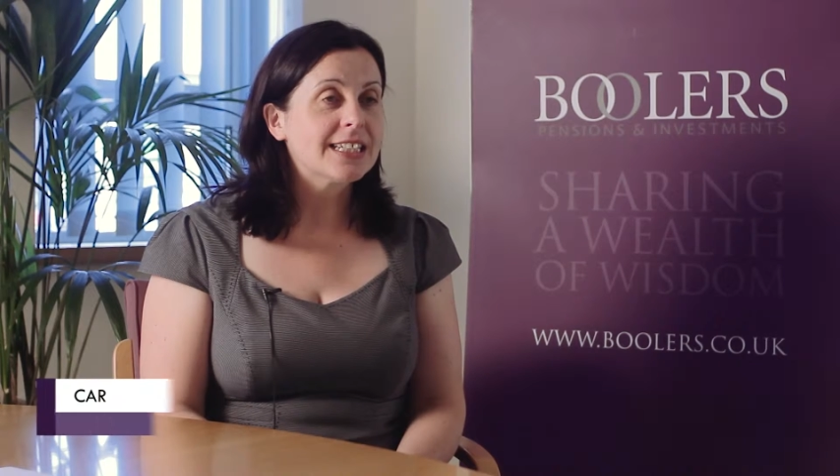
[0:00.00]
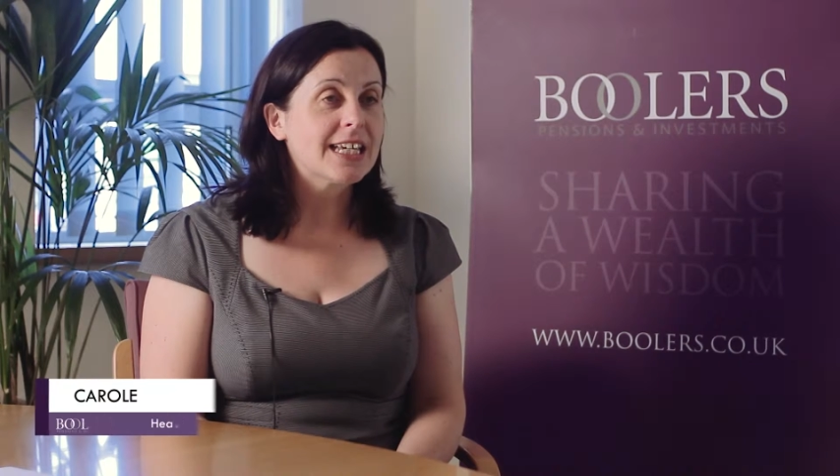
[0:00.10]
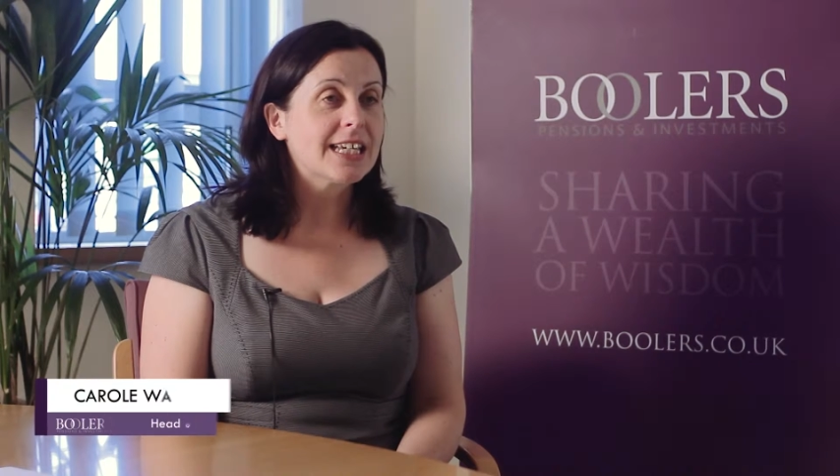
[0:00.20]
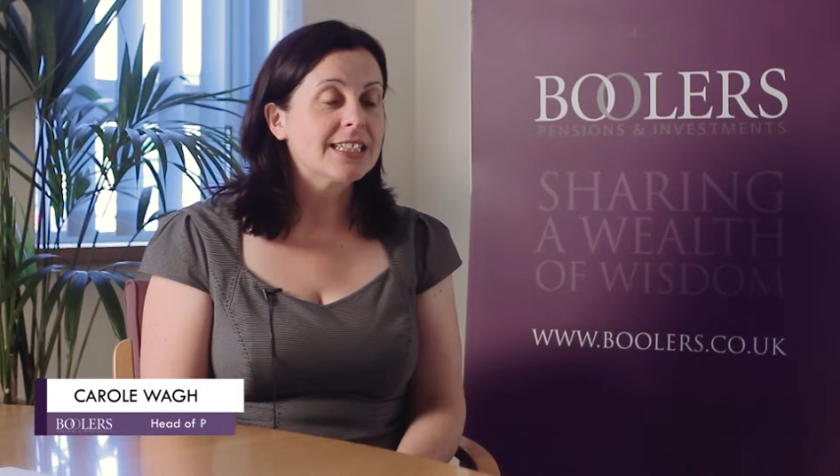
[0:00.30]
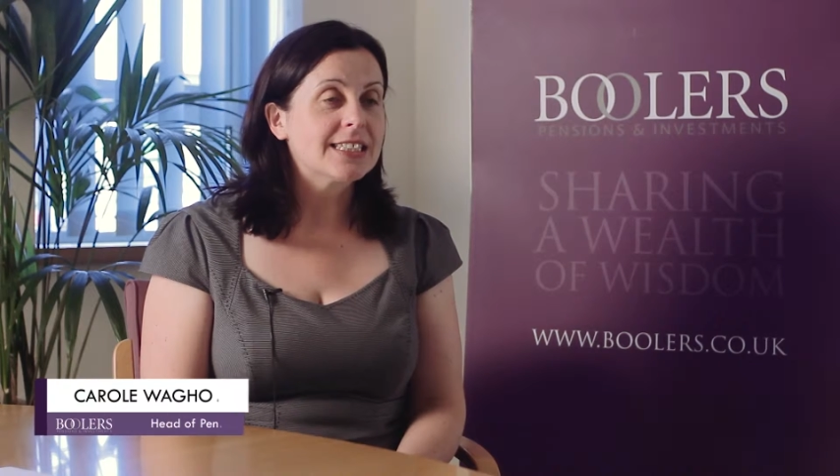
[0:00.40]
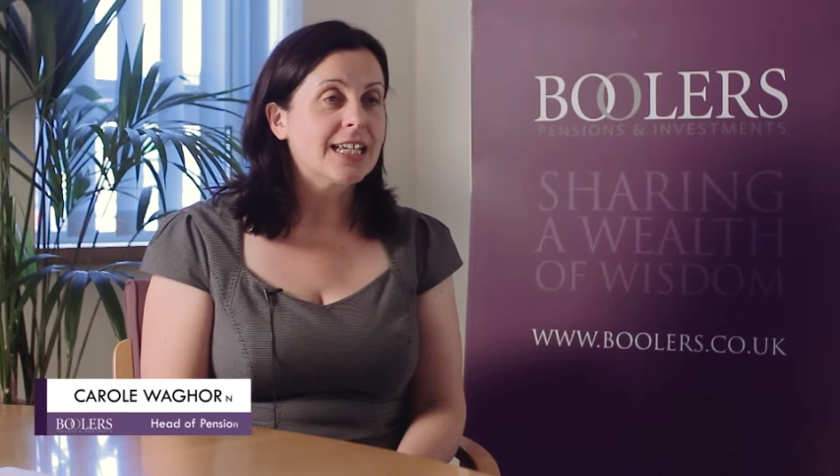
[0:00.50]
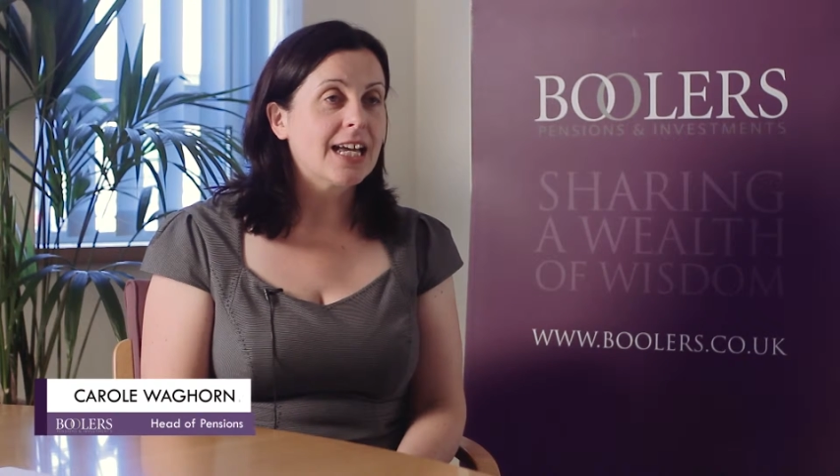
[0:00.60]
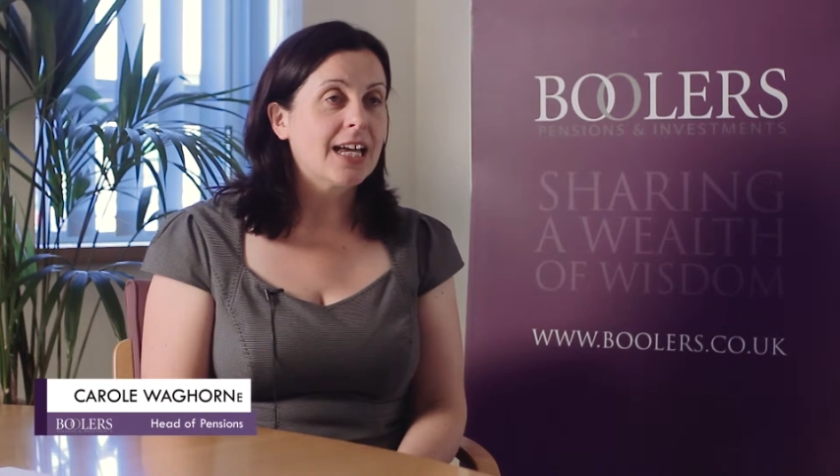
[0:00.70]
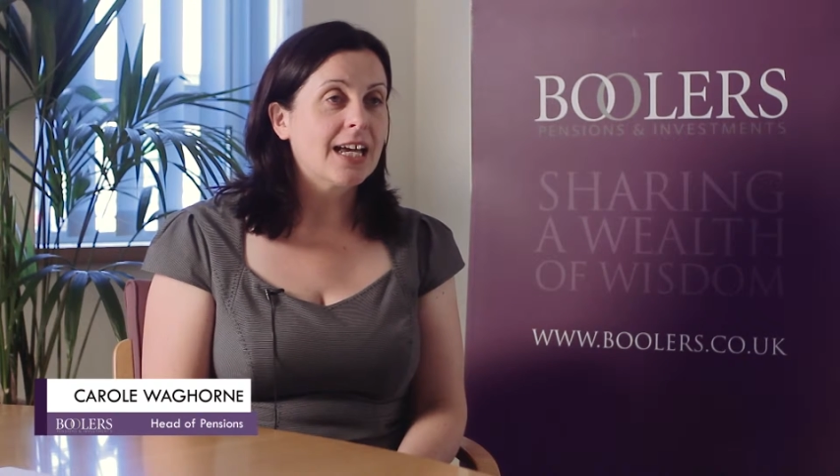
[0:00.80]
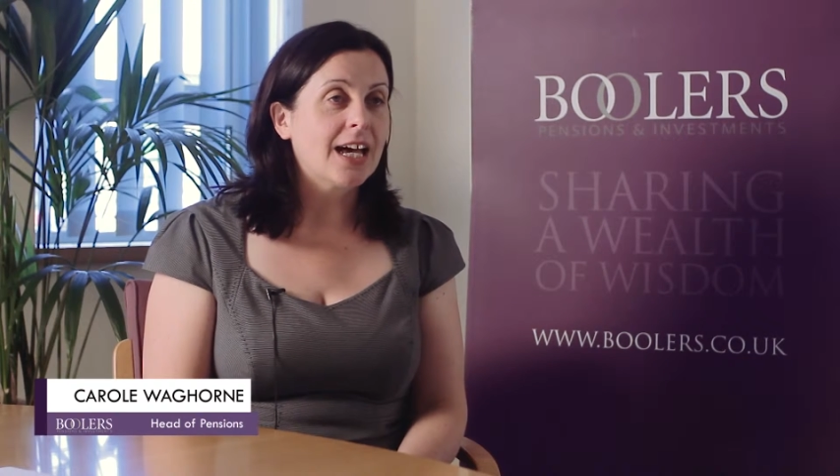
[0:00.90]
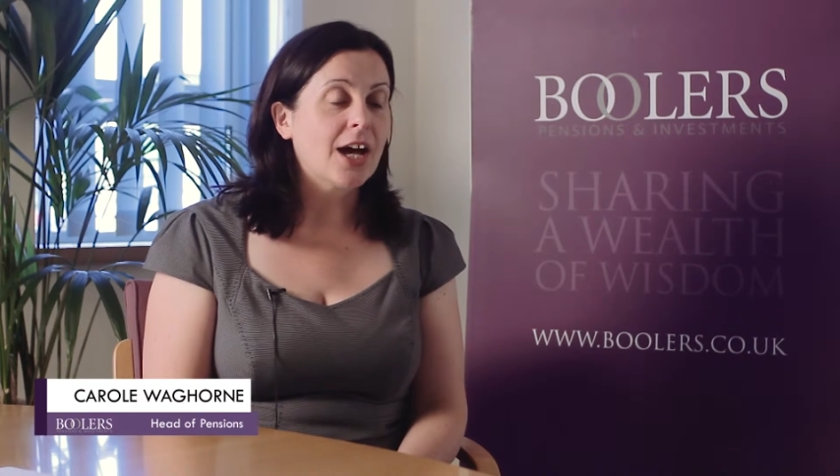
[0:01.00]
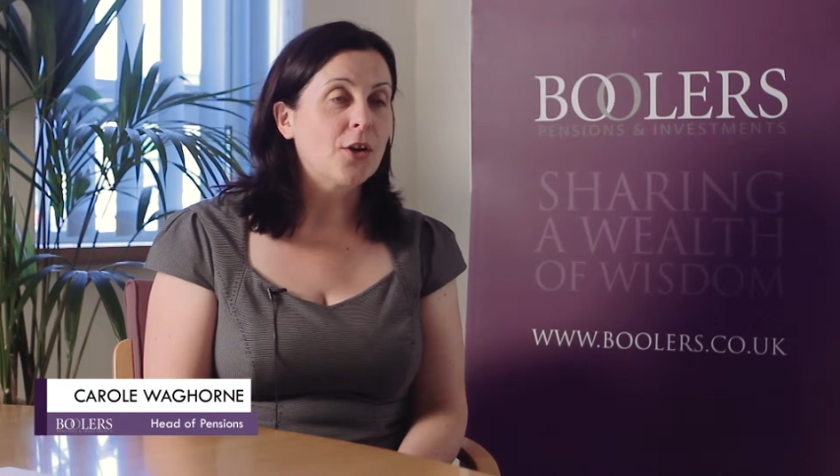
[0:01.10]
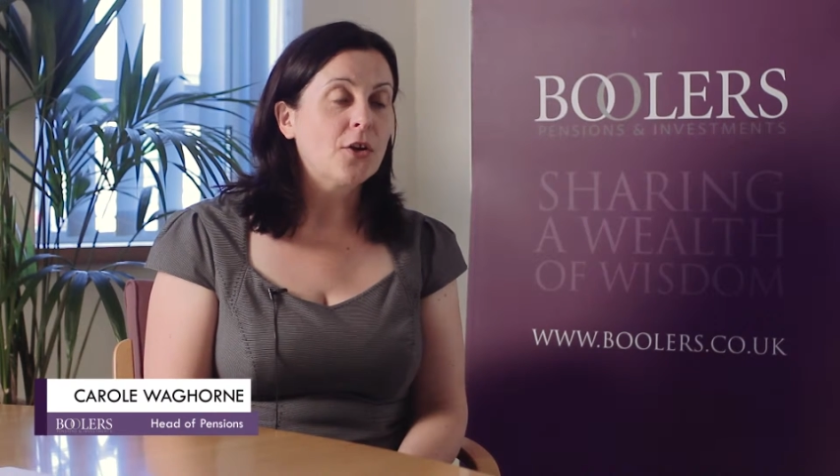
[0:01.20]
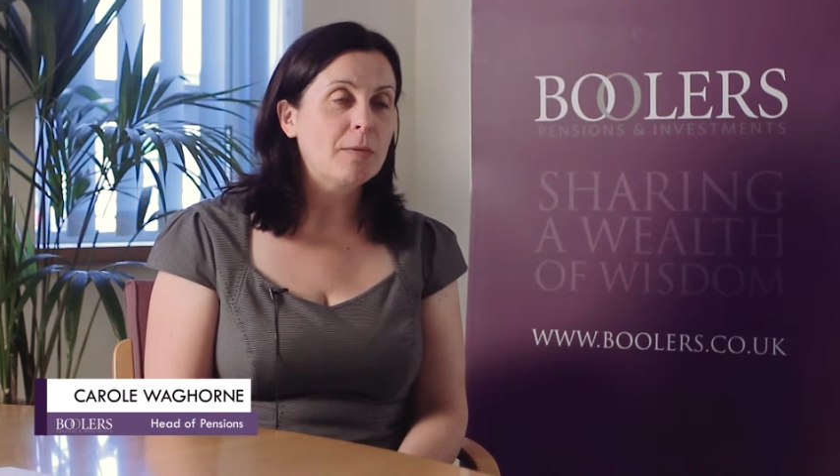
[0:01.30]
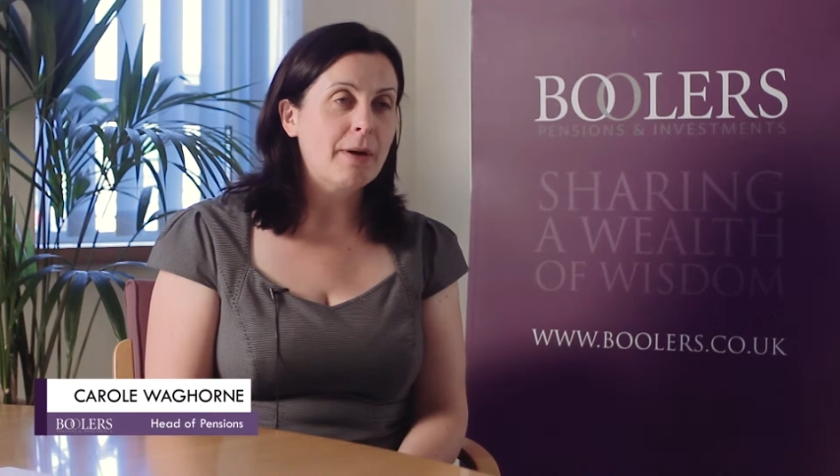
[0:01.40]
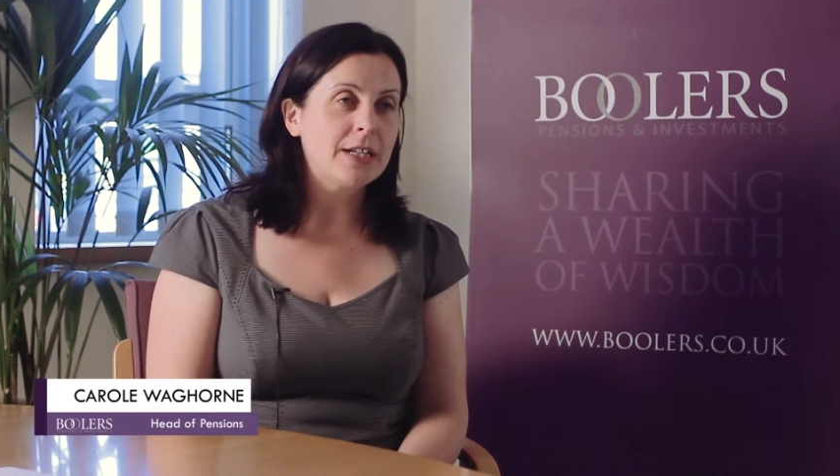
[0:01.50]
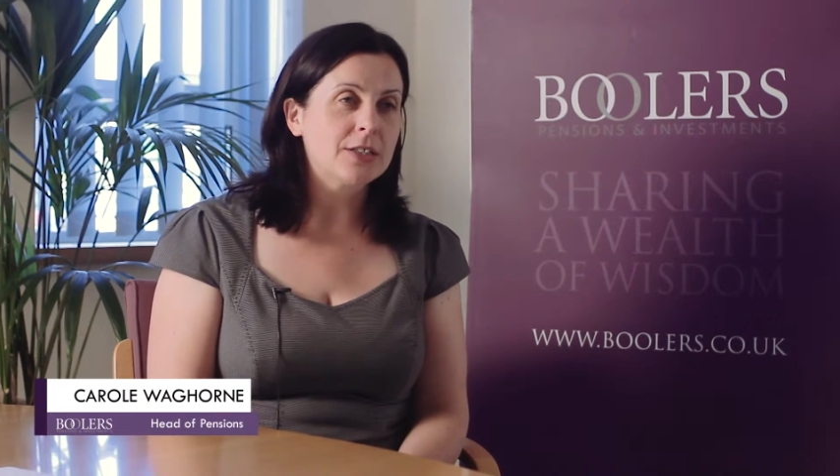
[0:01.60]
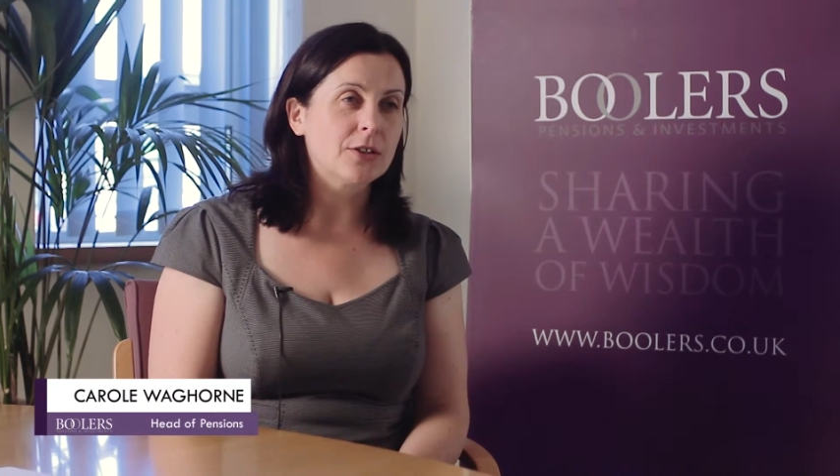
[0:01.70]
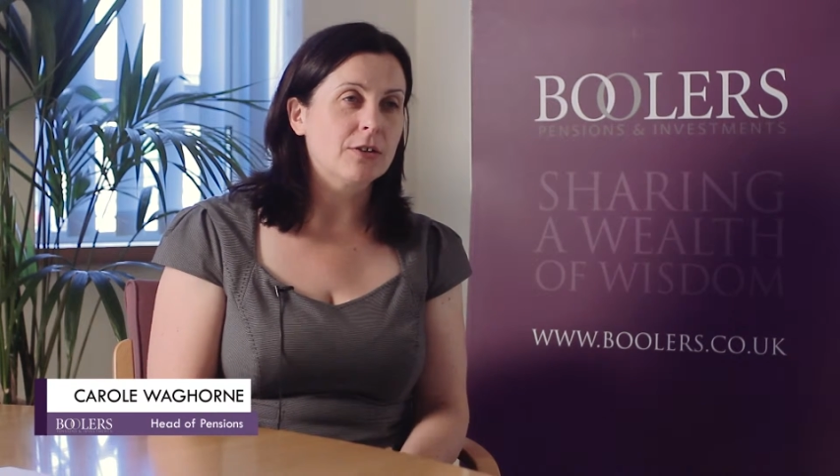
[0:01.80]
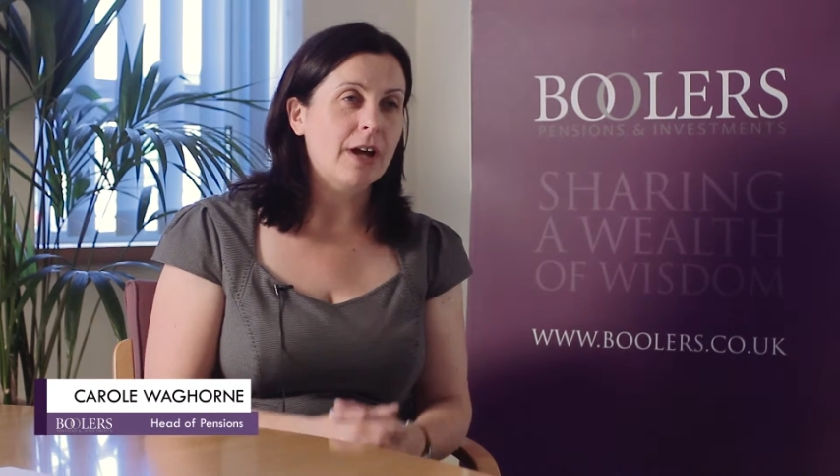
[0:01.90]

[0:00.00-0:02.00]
is an occupational